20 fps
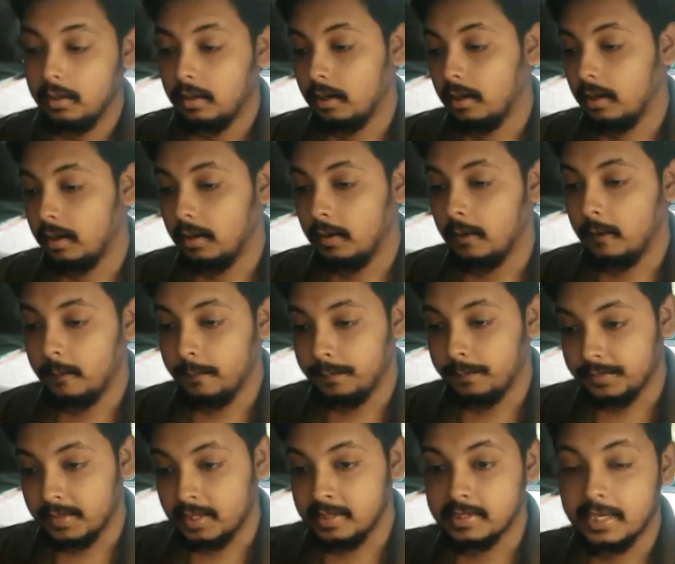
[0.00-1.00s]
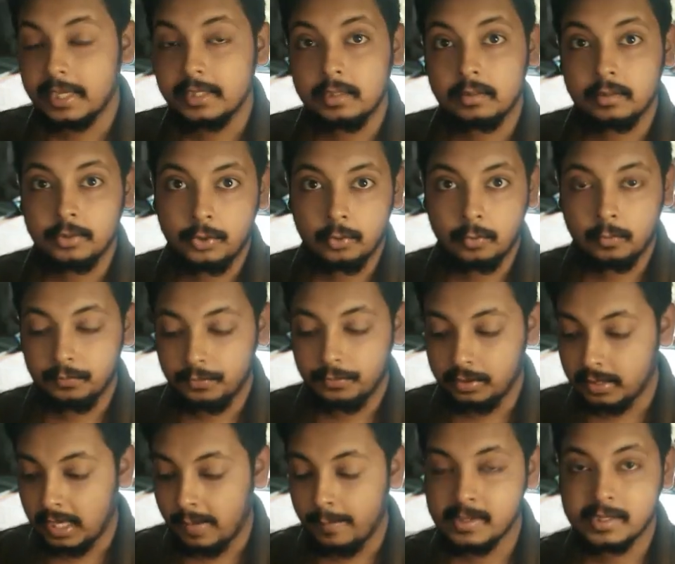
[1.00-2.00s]
uh, inside the you know
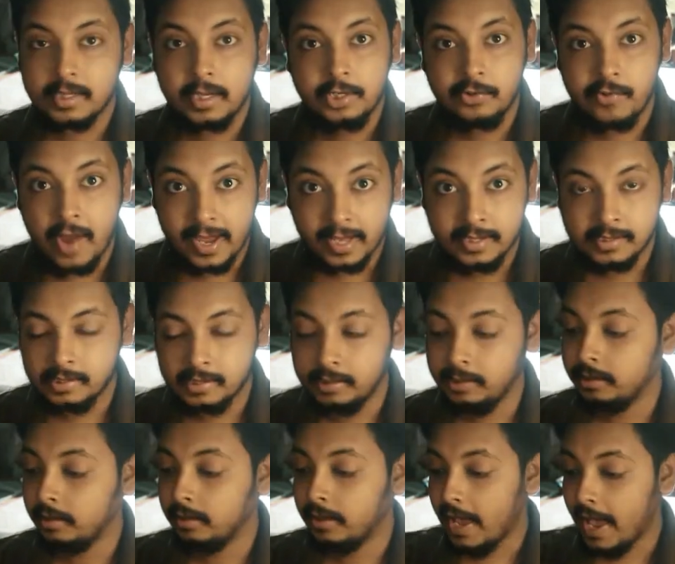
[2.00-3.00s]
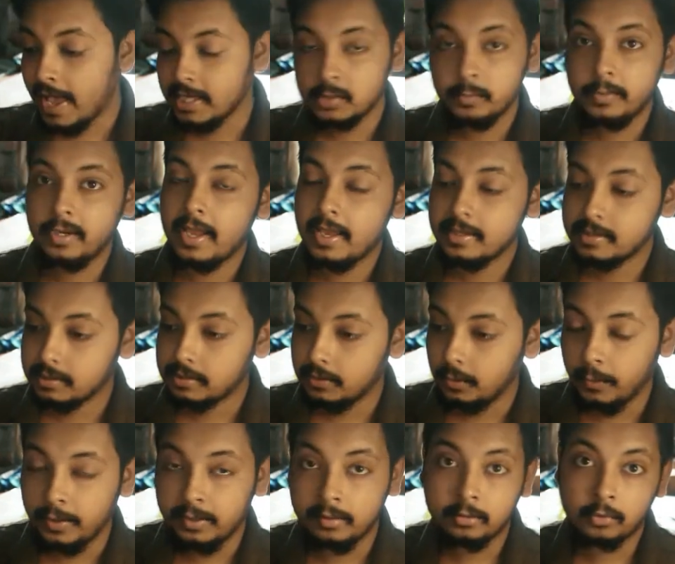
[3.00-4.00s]
the msi dragon center as well as you
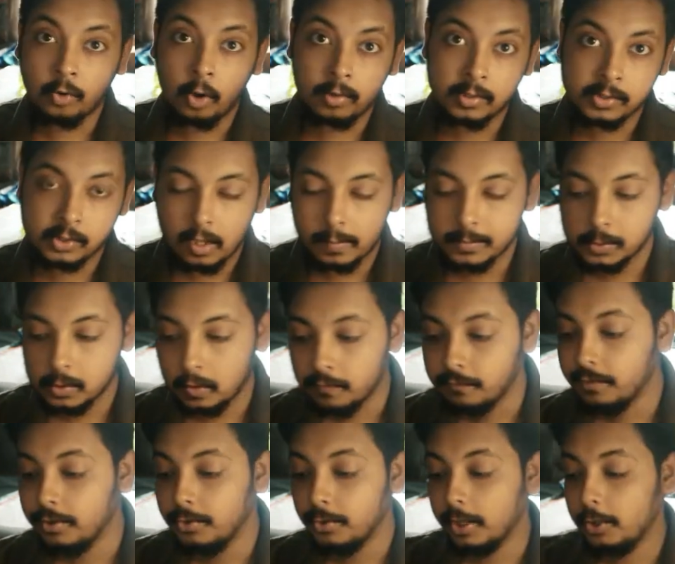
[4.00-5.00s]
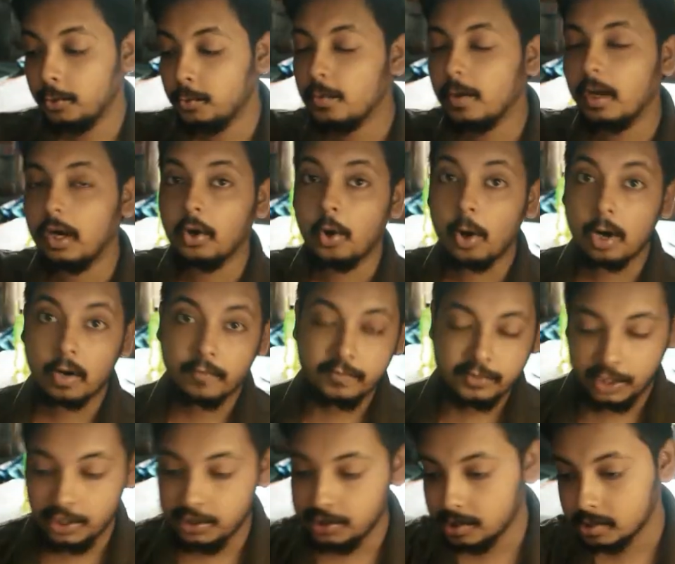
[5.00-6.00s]
know in the throttle stop software you can do a lot of
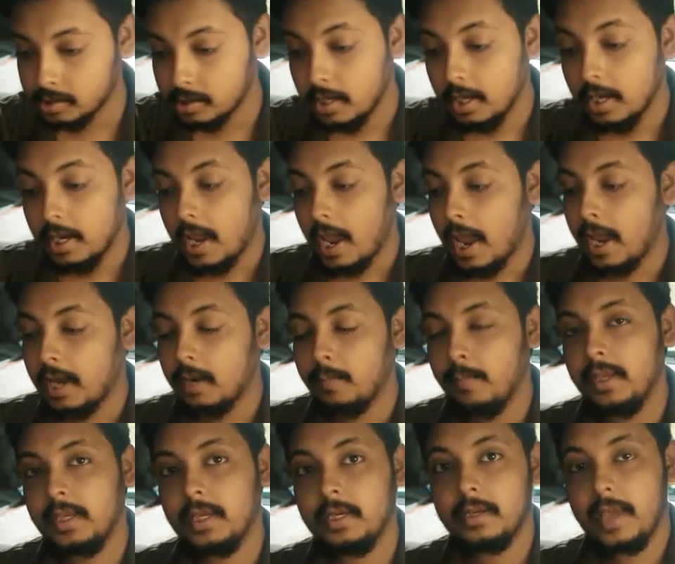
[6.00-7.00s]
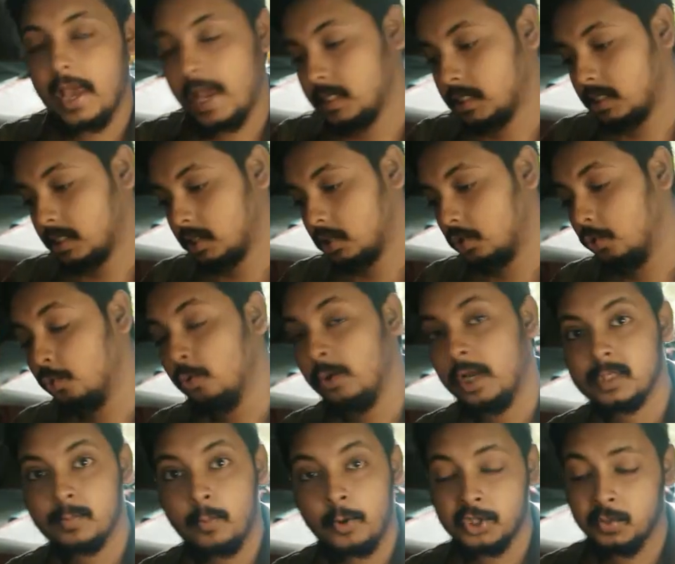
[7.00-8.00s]
changes and make it as cool
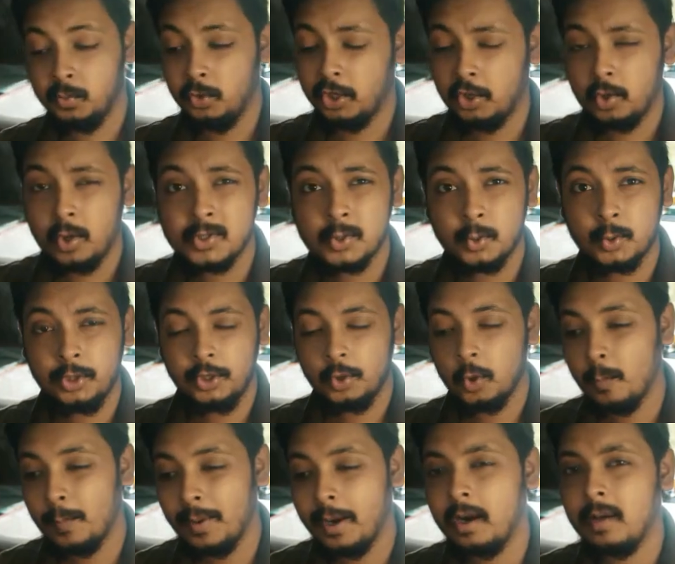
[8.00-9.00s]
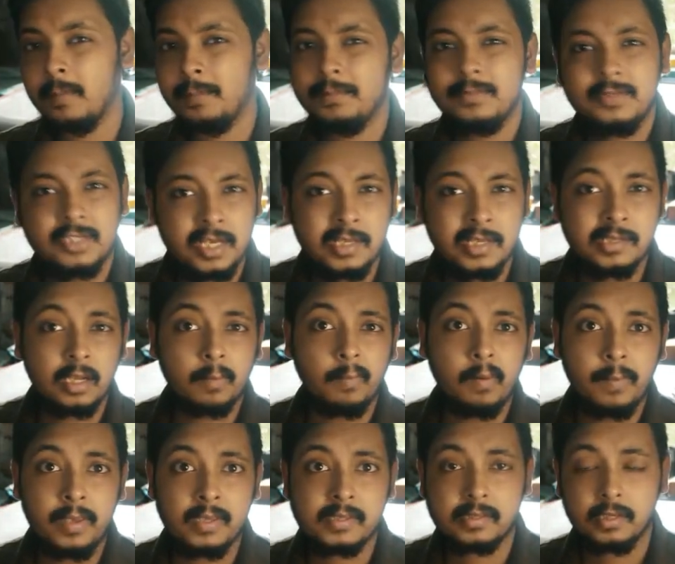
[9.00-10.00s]
as possible you can also you know open it up change
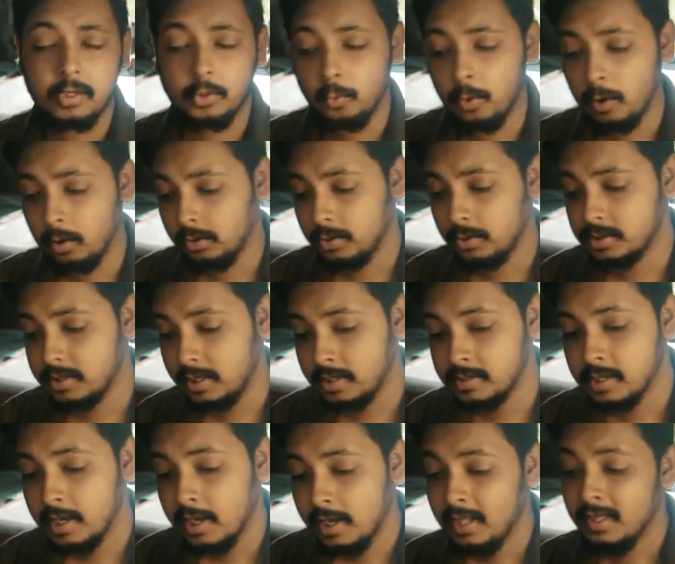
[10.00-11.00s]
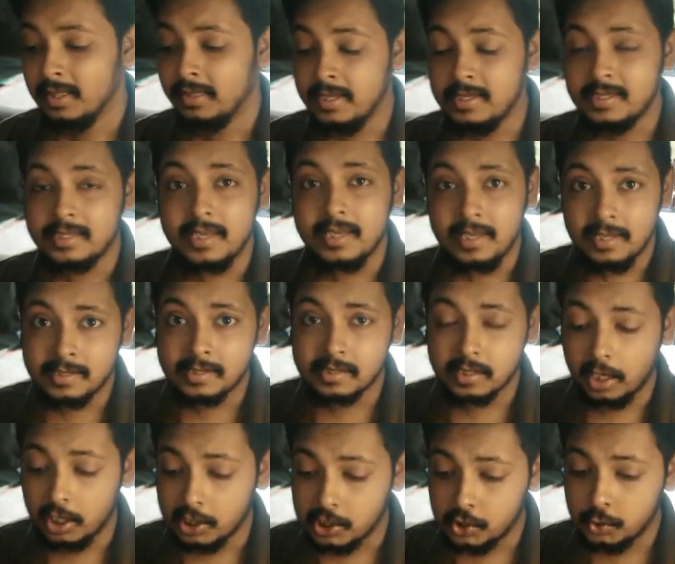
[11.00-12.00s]
thermal paste and do all those things this is
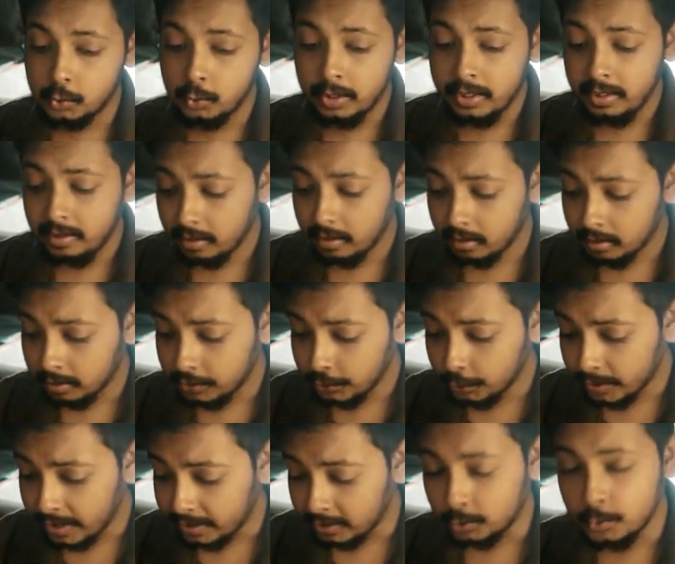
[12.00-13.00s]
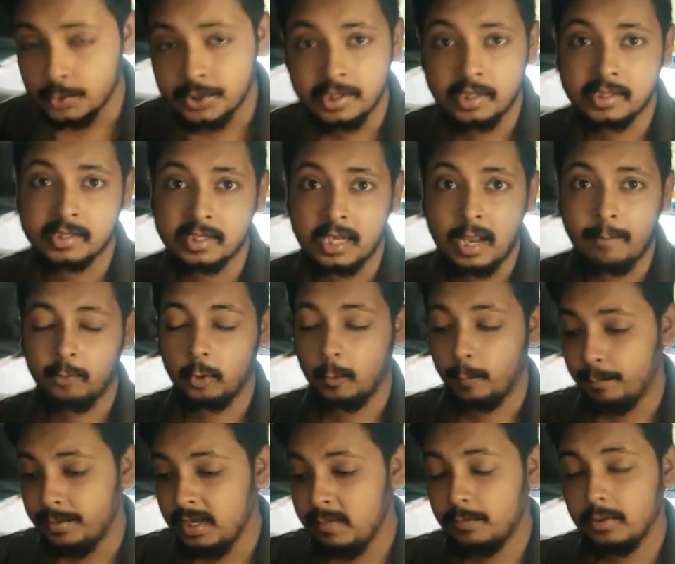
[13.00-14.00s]
a truly uh, you know enthusiast
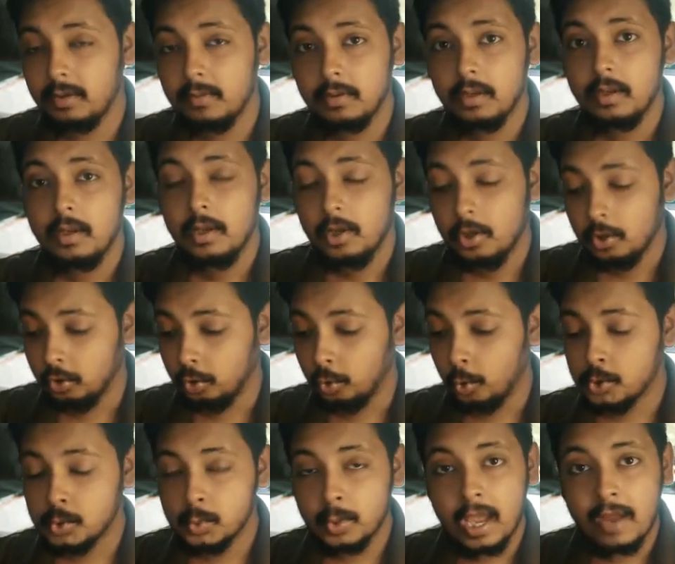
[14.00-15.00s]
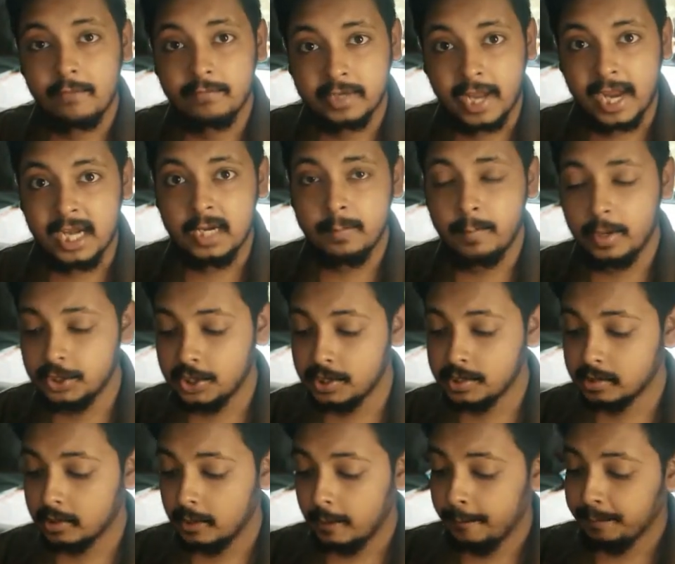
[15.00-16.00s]
laptop people those who have tight
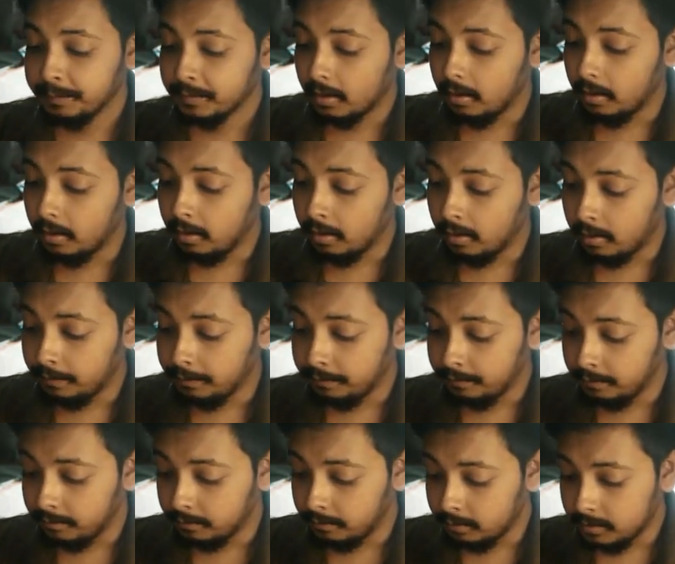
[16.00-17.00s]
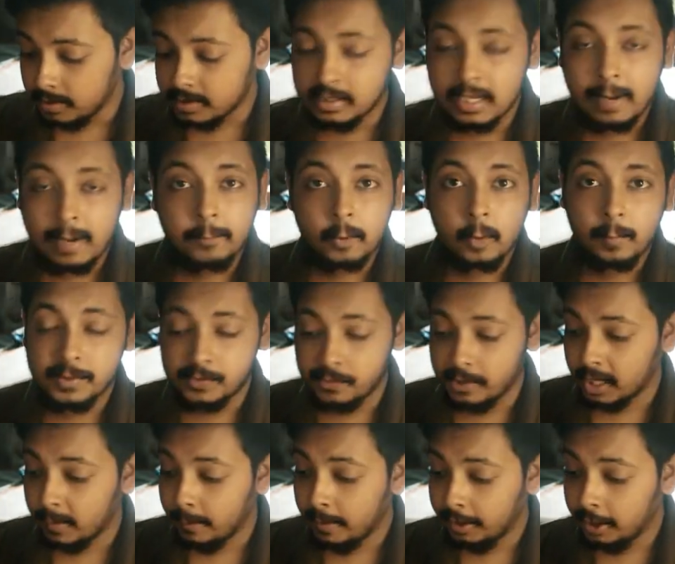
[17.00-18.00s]
budgets uh, this laptop is
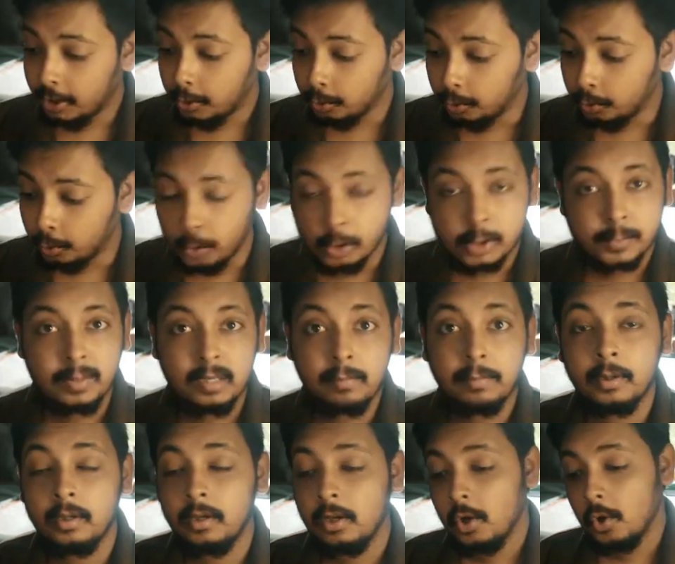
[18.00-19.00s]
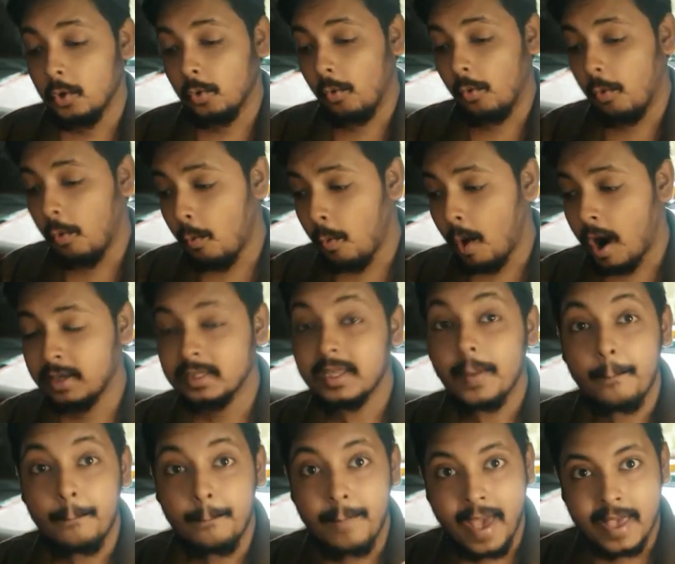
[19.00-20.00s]
recommended to those people who want
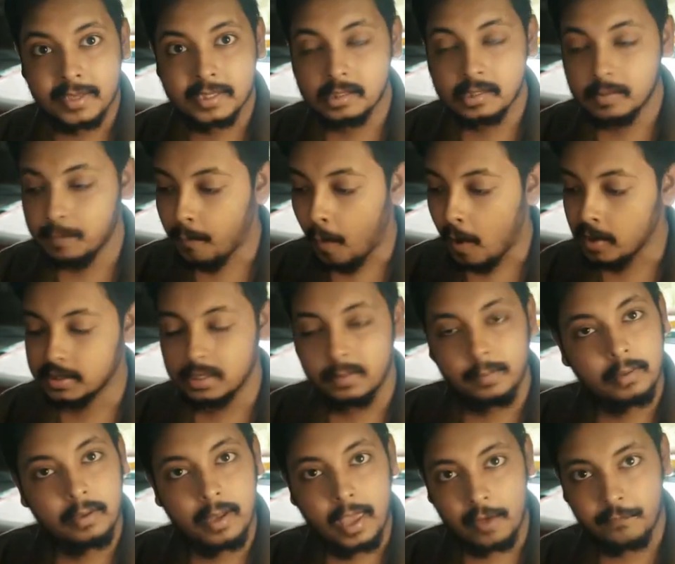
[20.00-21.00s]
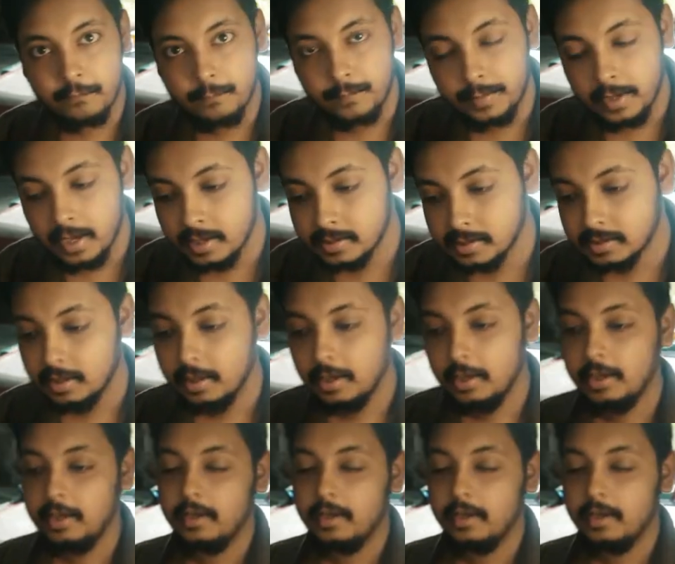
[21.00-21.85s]
the best possible FPS